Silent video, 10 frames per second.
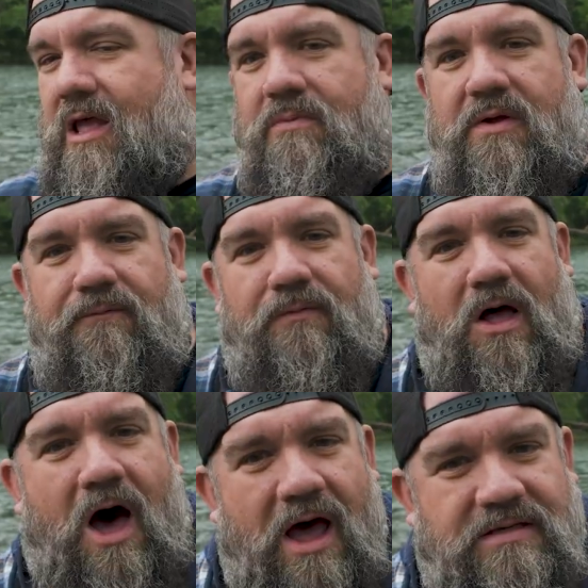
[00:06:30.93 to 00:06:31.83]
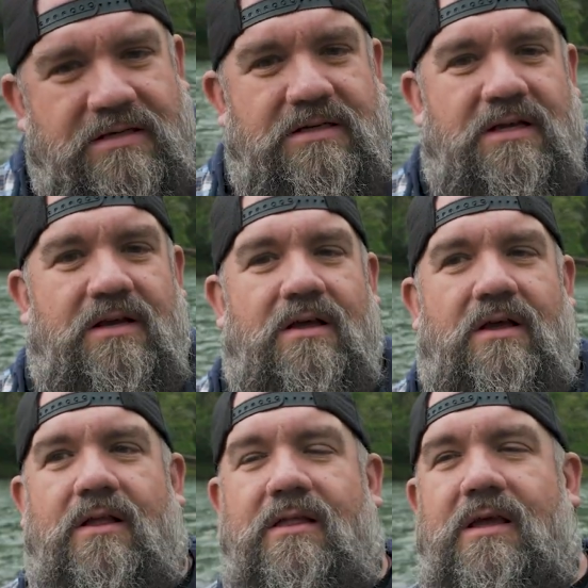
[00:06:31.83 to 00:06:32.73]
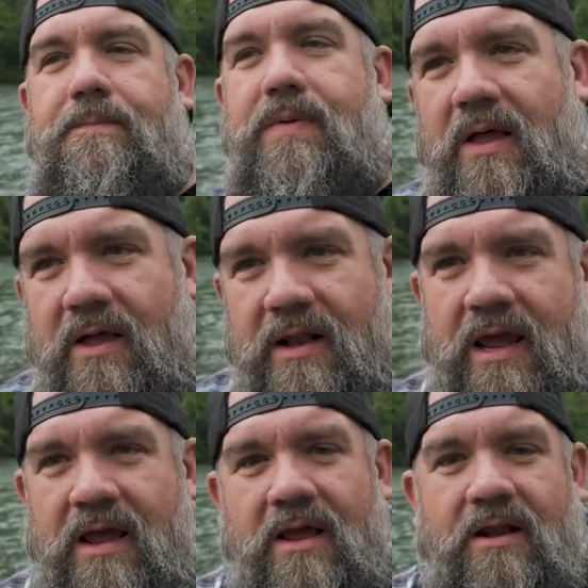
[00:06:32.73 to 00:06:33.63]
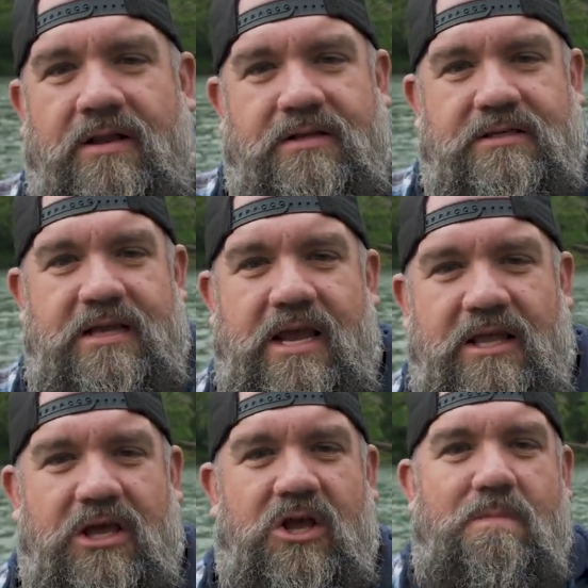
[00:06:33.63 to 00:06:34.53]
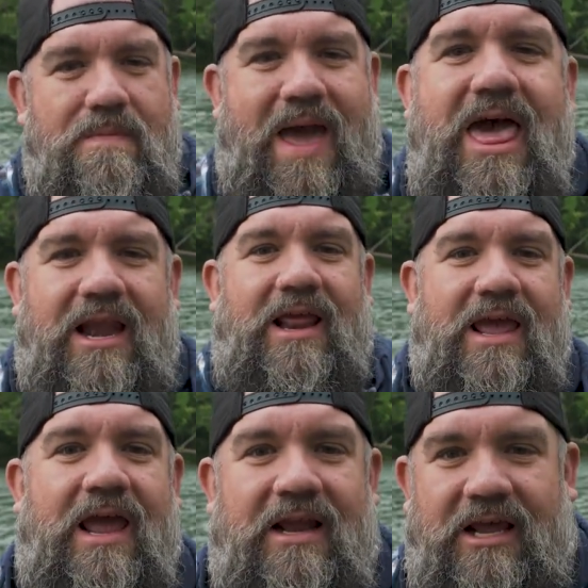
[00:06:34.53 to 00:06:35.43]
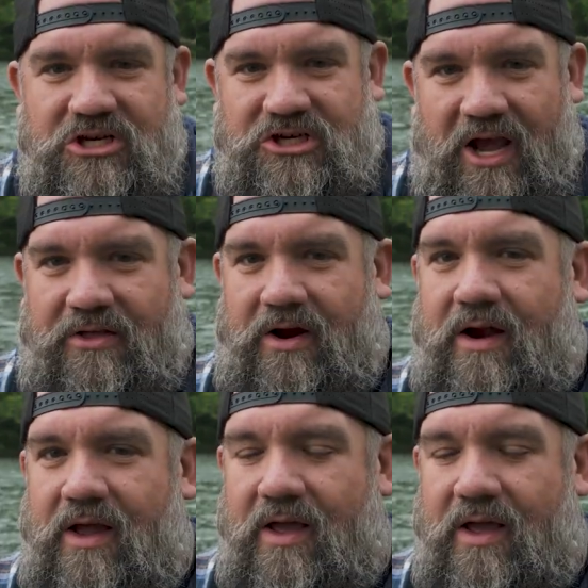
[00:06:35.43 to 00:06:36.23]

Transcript: that we've lost the ability to see the humanity in each other.